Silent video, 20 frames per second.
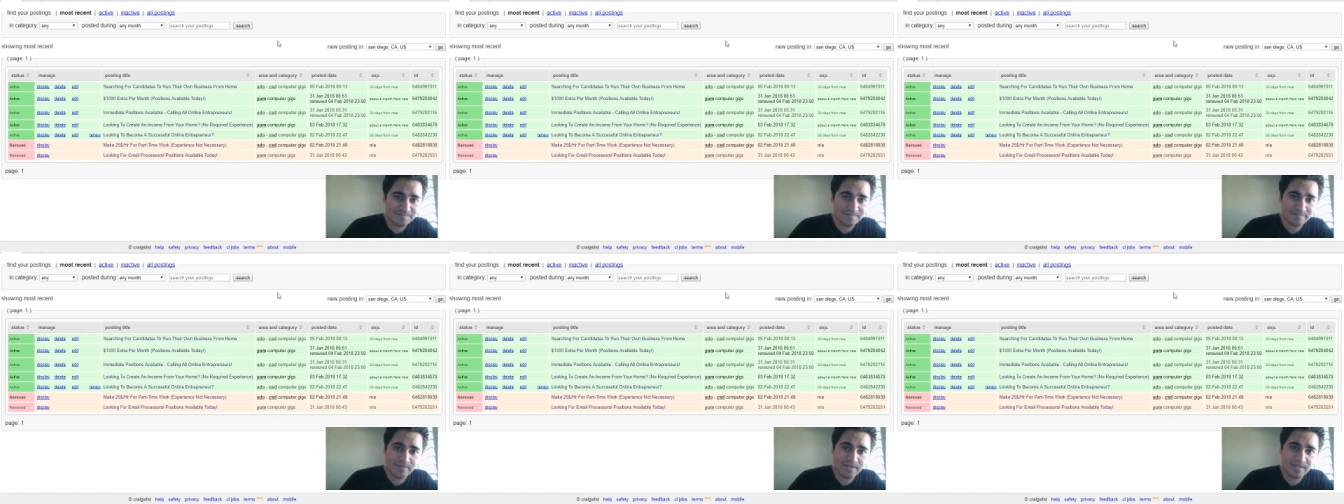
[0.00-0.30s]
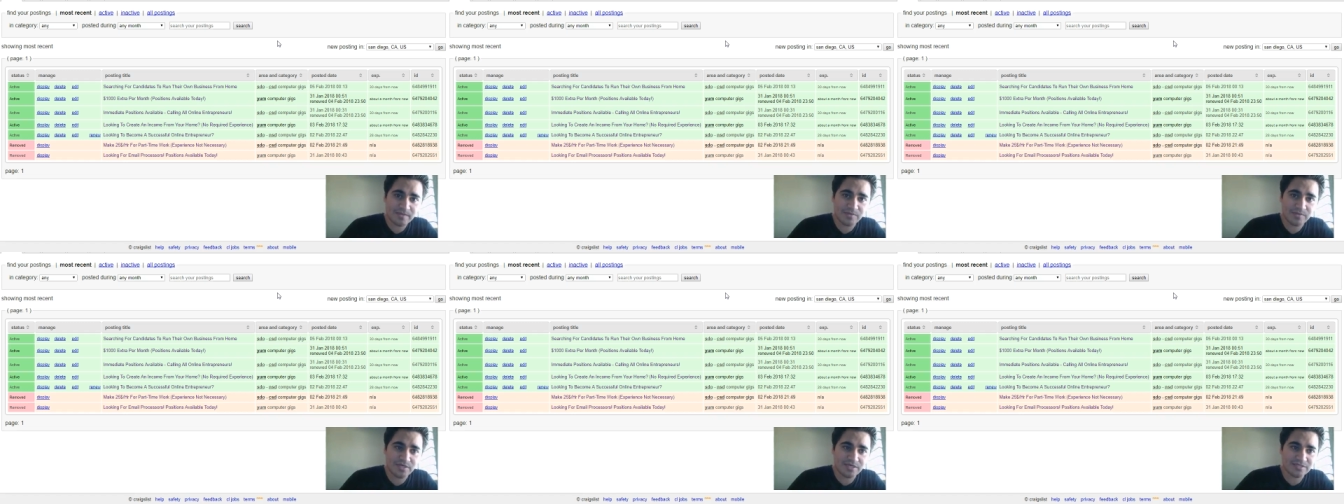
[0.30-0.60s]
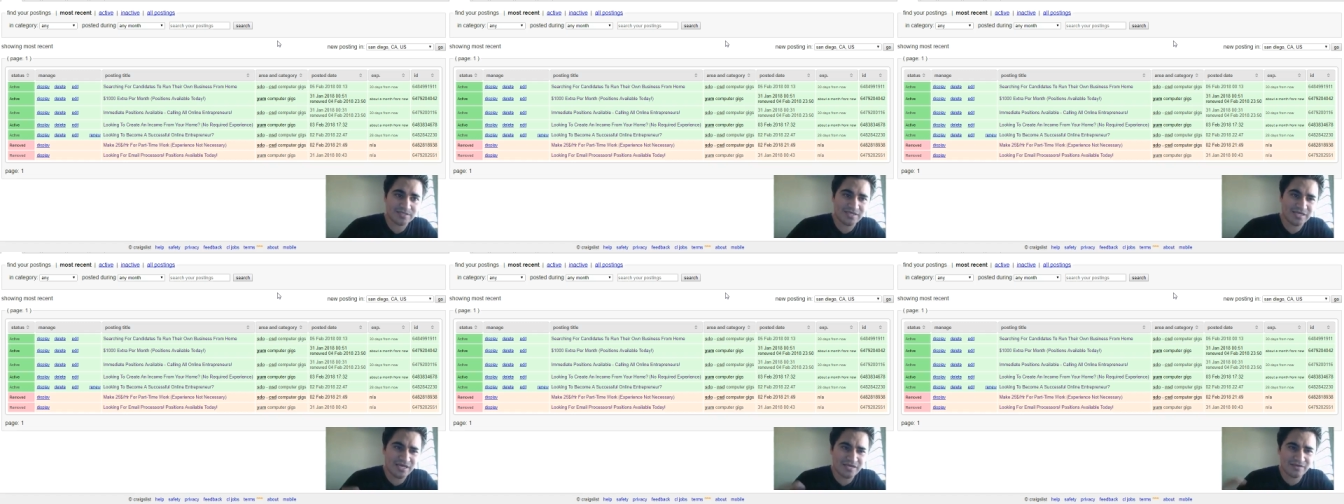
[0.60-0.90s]
because
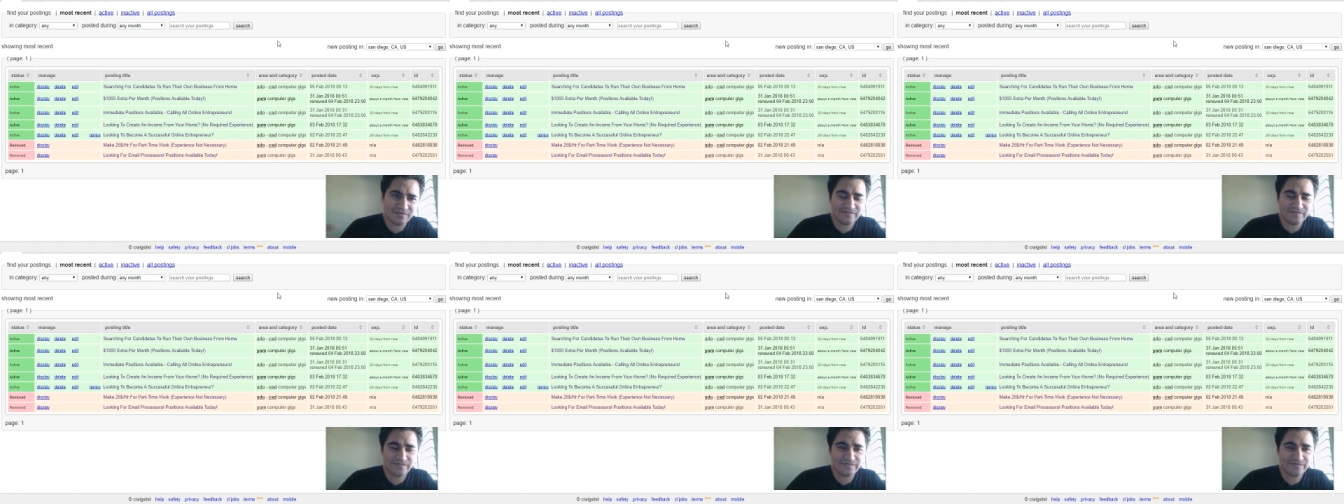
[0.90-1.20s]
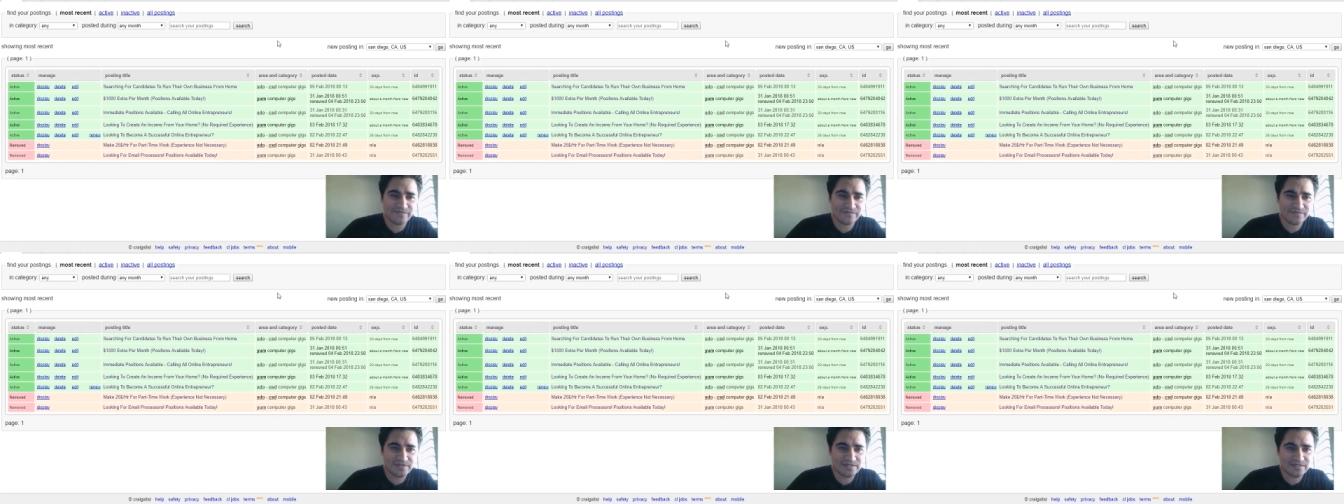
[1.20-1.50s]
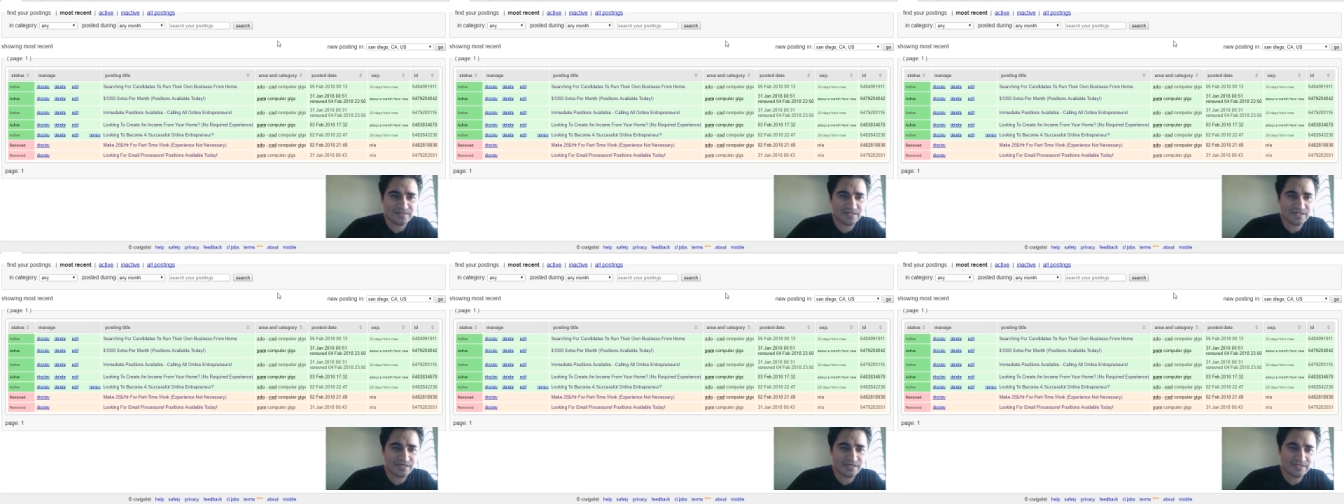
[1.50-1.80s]
I kind of
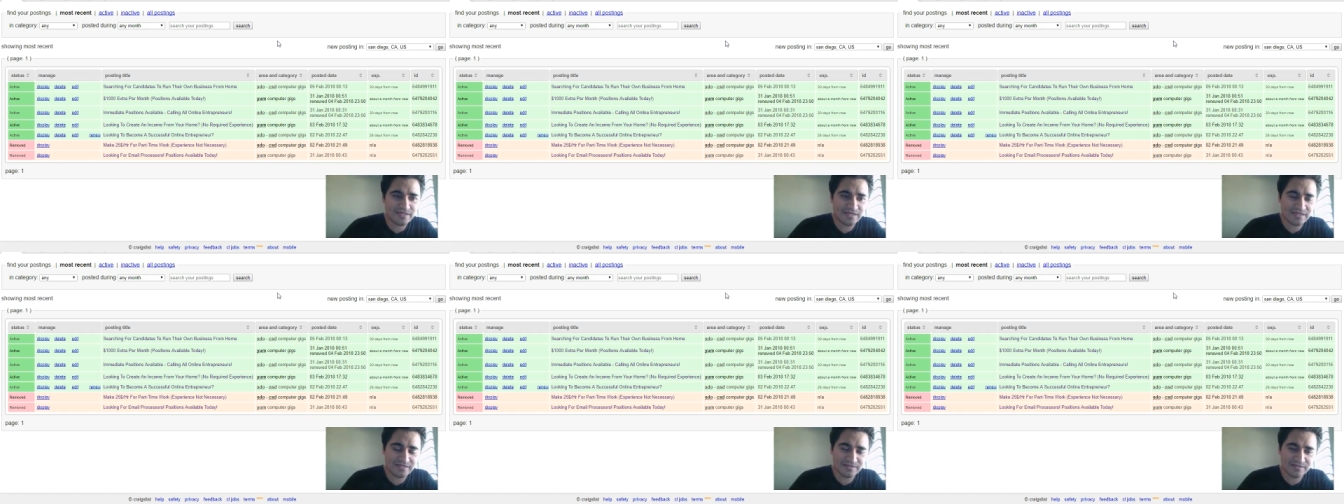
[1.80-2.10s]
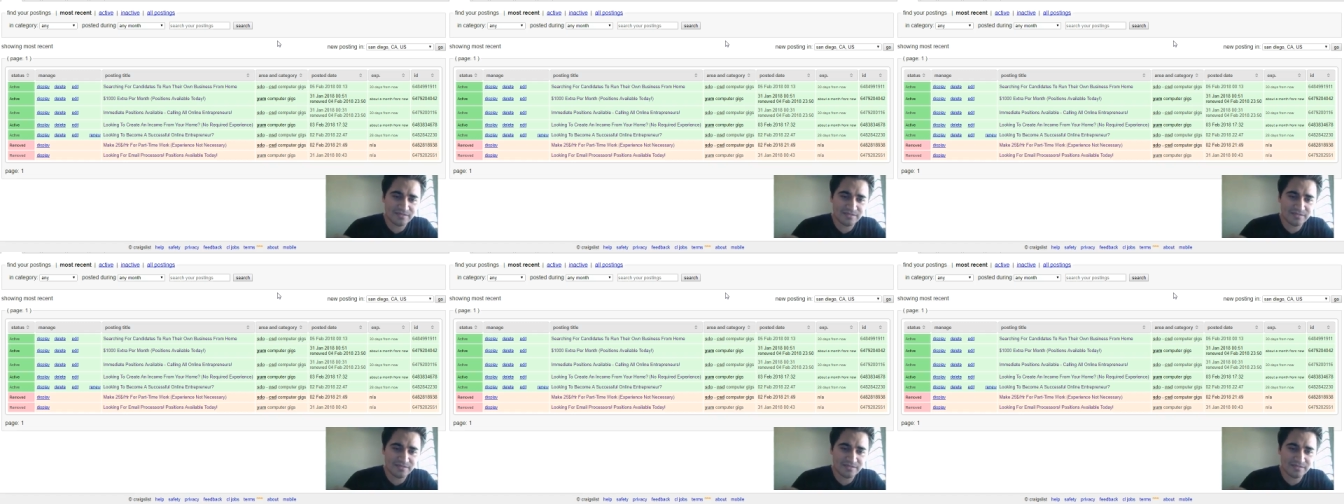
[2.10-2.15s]
think that